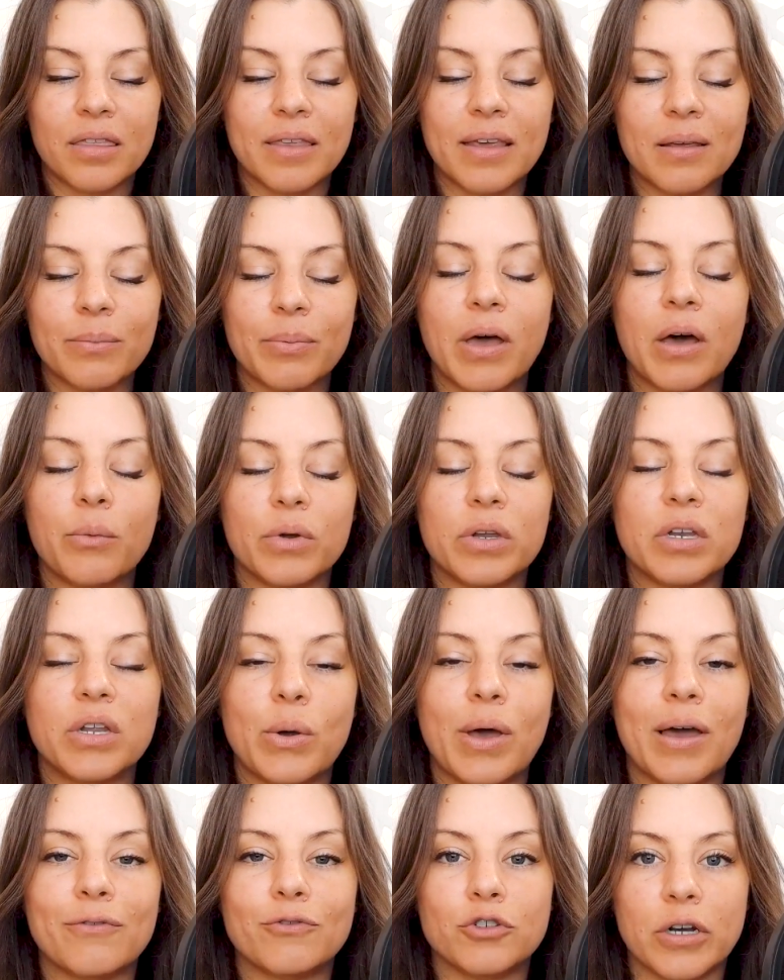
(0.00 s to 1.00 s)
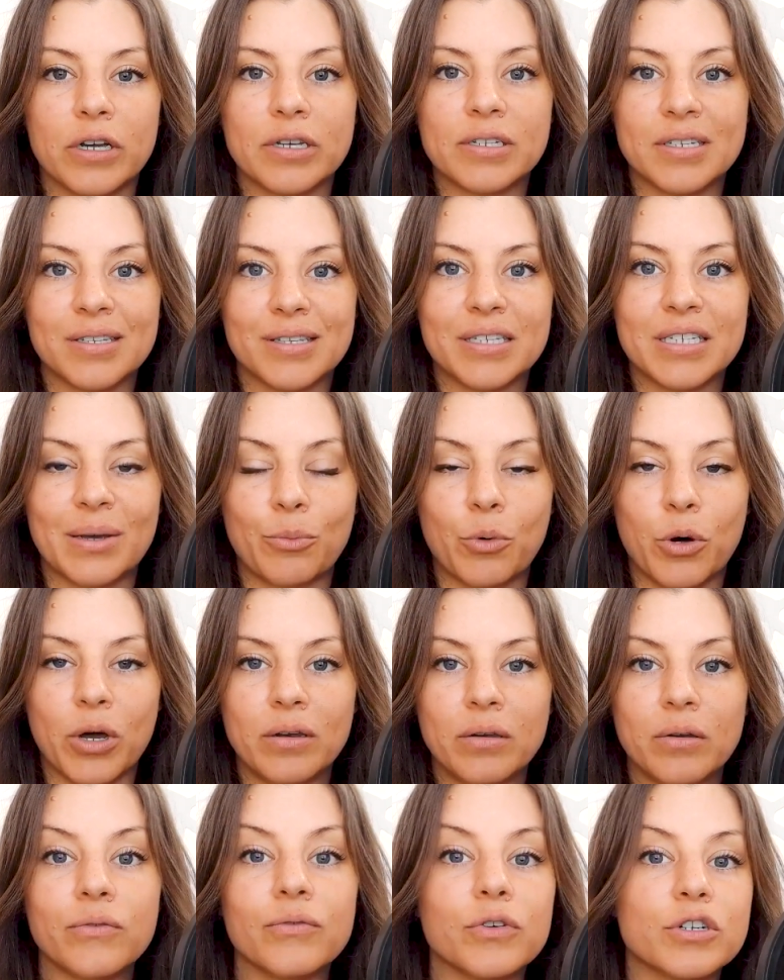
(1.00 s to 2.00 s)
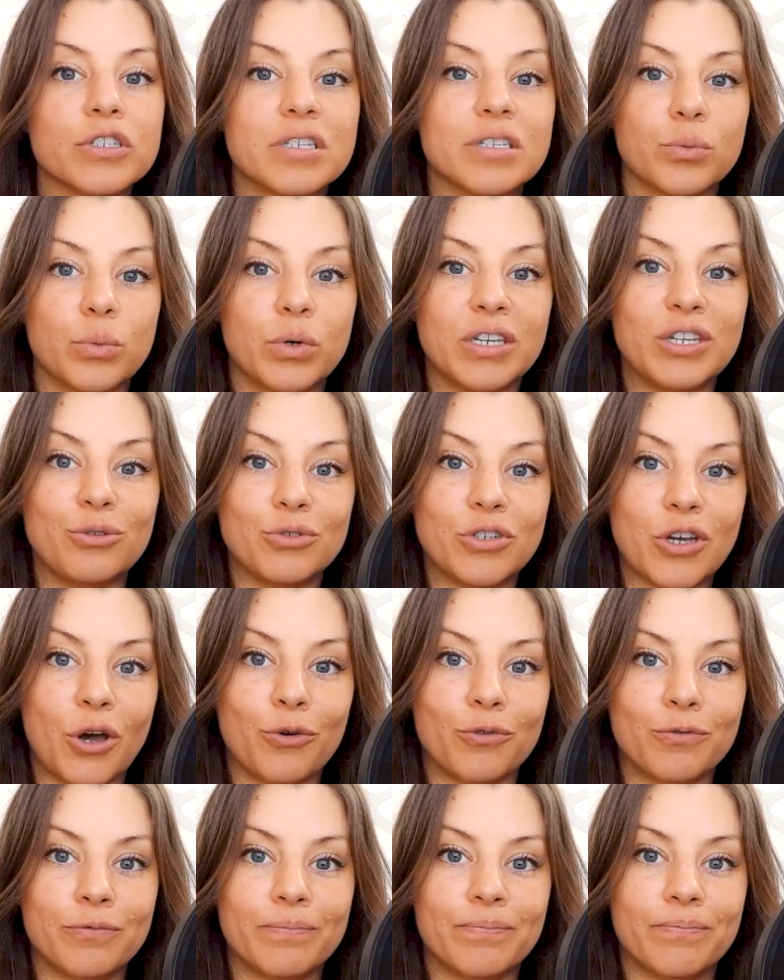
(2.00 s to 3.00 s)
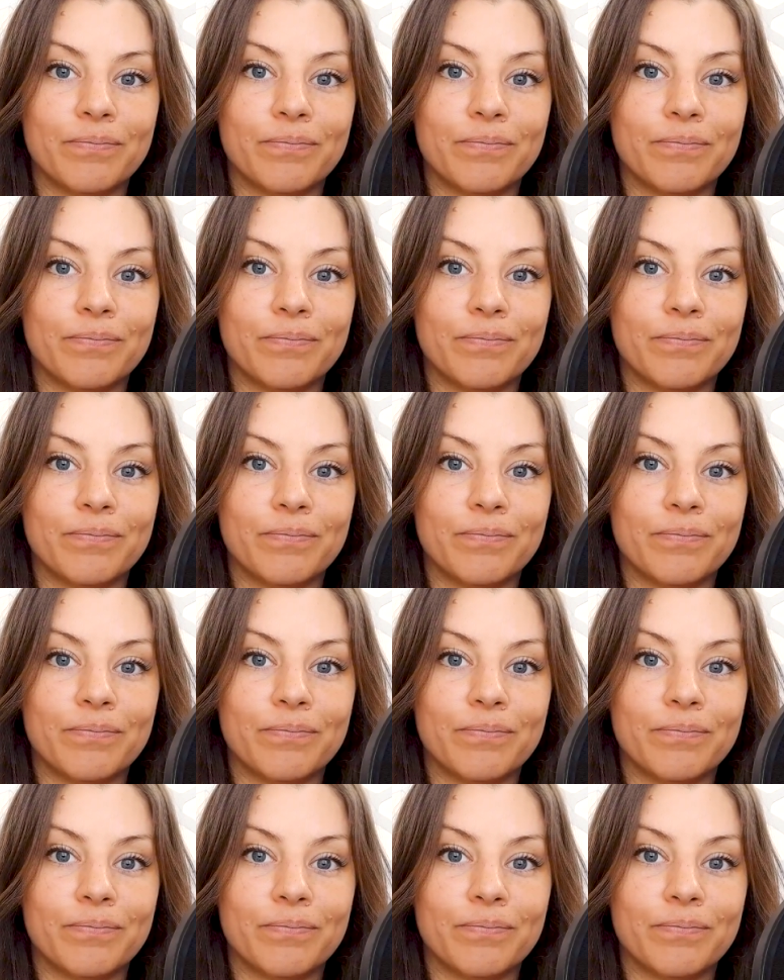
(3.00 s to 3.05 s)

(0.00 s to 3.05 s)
Think about when you have trust in someone versus when you don't.